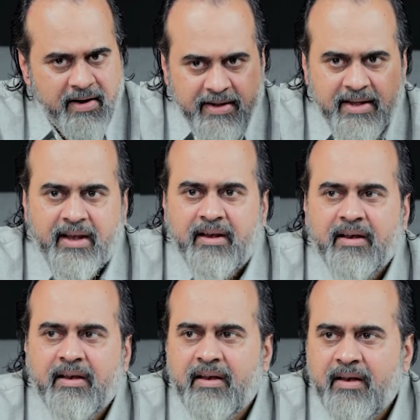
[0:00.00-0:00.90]

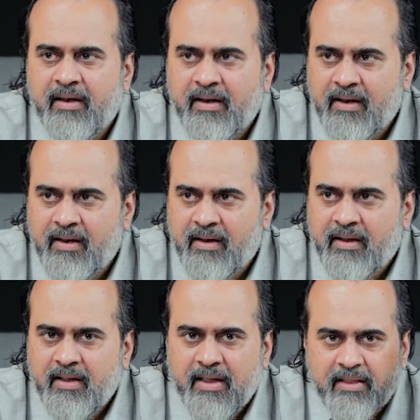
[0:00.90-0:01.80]
hidden
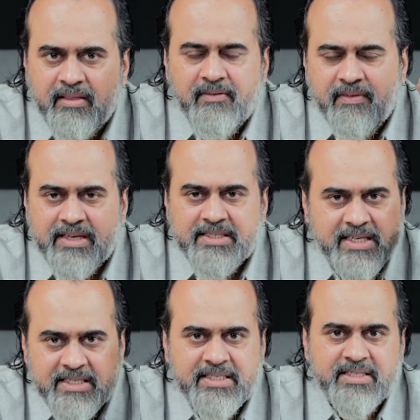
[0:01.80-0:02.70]
in the very
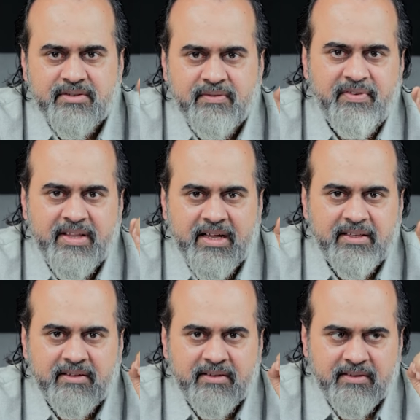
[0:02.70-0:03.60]
genesis of
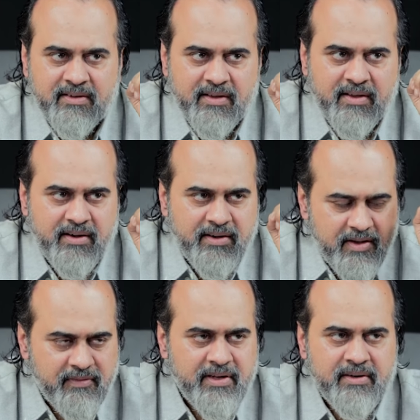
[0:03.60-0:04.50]
Vedanta.
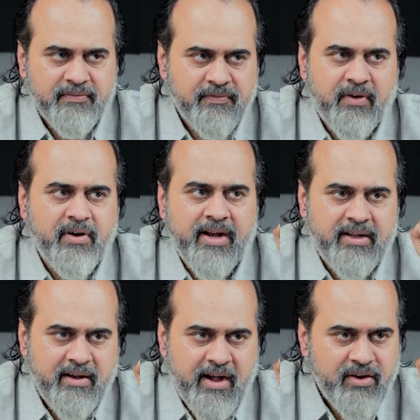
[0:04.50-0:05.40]
Never
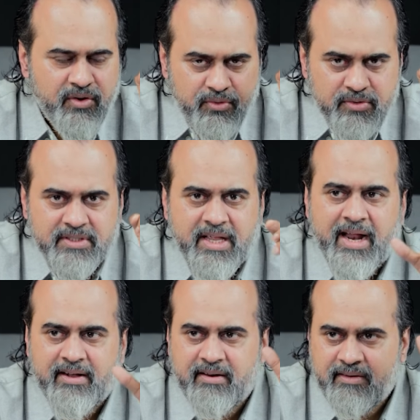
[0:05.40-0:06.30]
forget and use
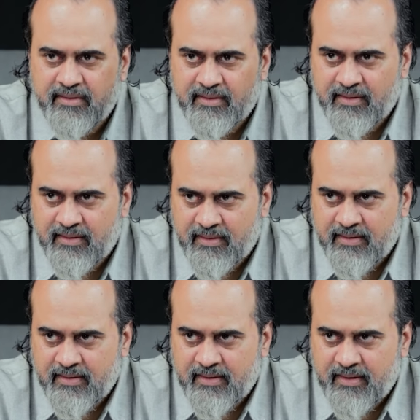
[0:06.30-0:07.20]
that
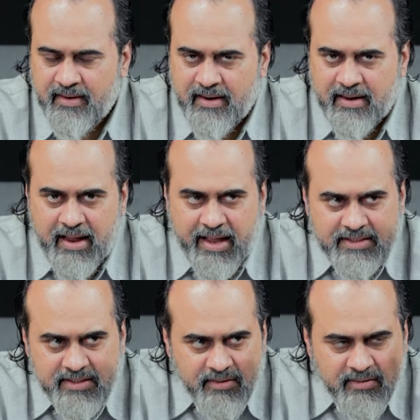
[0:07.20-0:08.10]

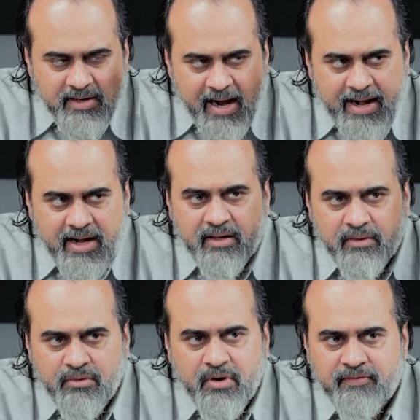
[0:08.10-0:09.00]
as your
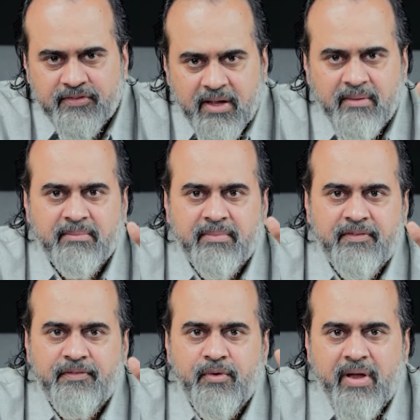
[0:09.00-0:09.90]
guiding rule of thumb
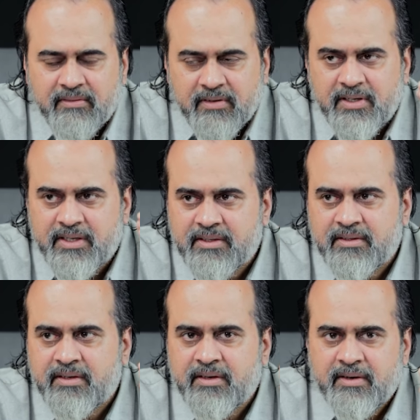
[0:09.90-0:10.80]
if you ever
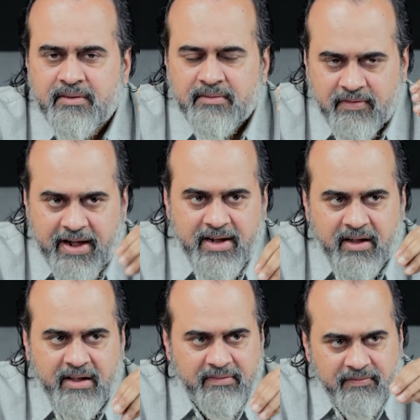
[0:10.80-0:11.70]

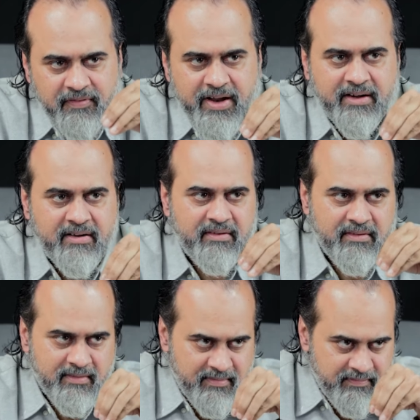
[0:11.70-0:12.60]
find a conflict